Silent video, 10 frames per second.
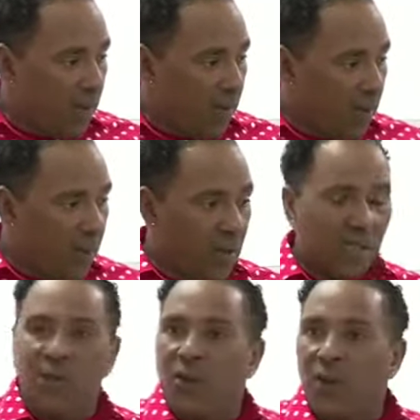We of
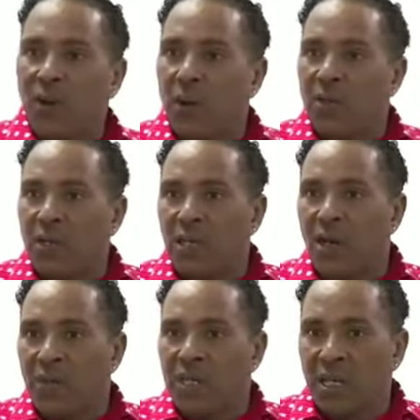course look forward to the
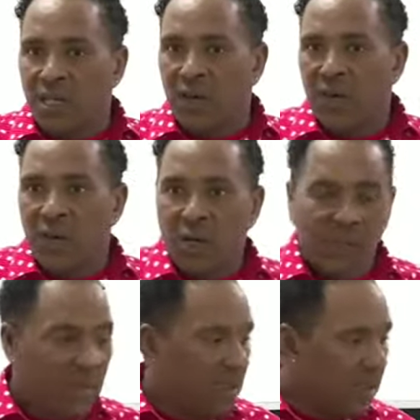commissioning of the
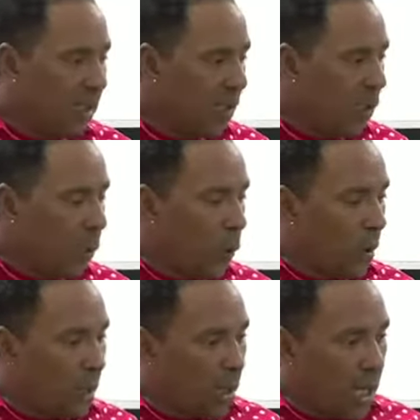hospital,
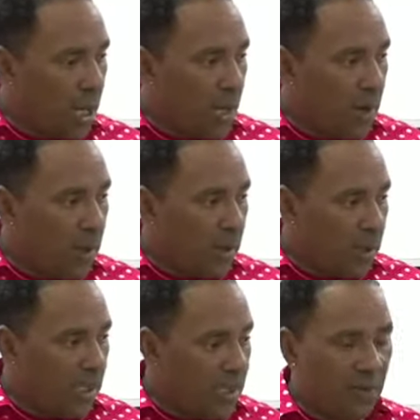where
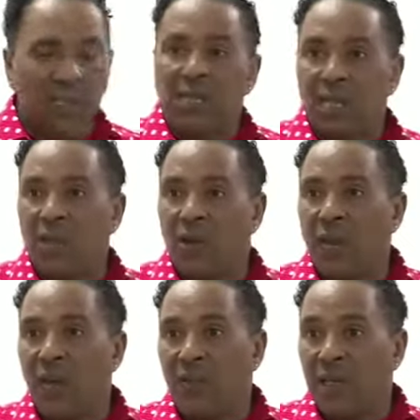this service can now
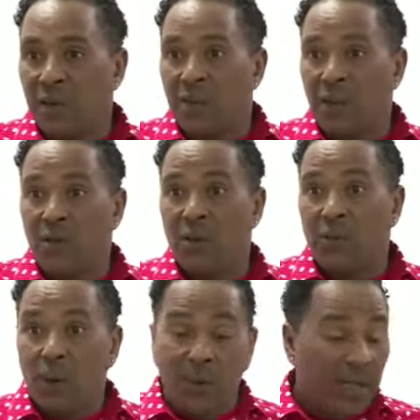be available to the
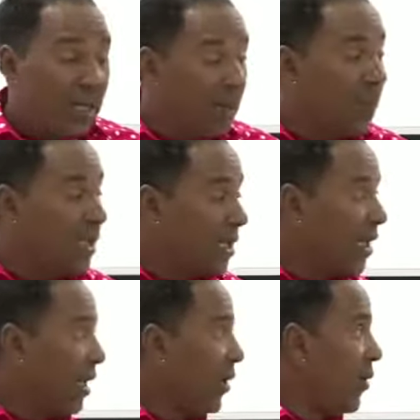public, and in
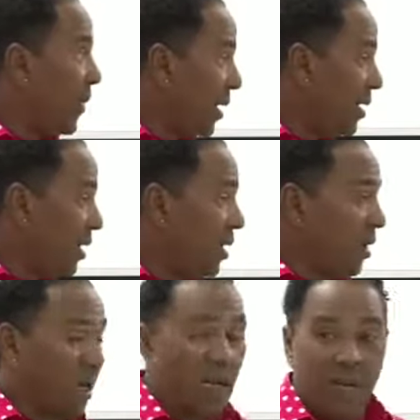particular our
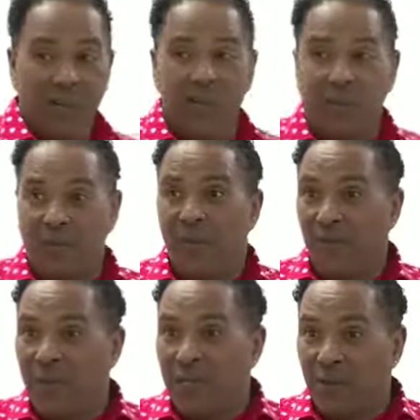
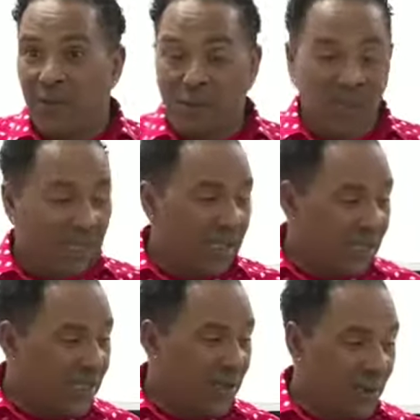men with prostate
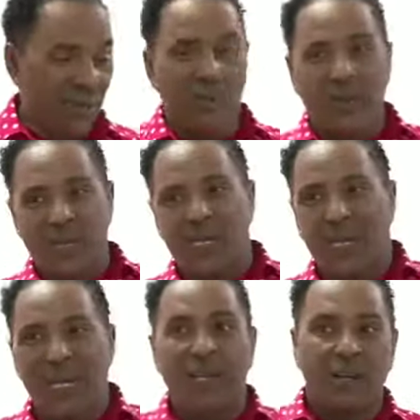issues, both
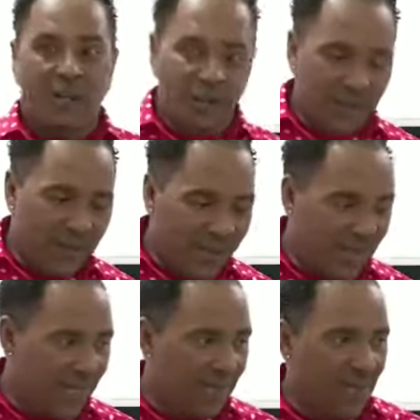benign and of course
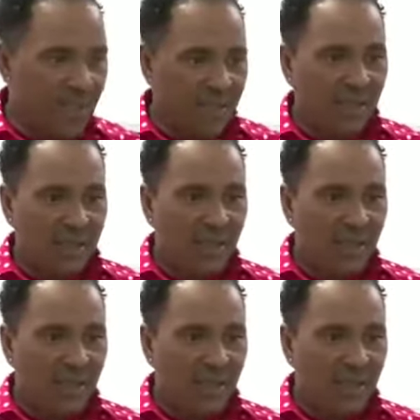malignant, meaning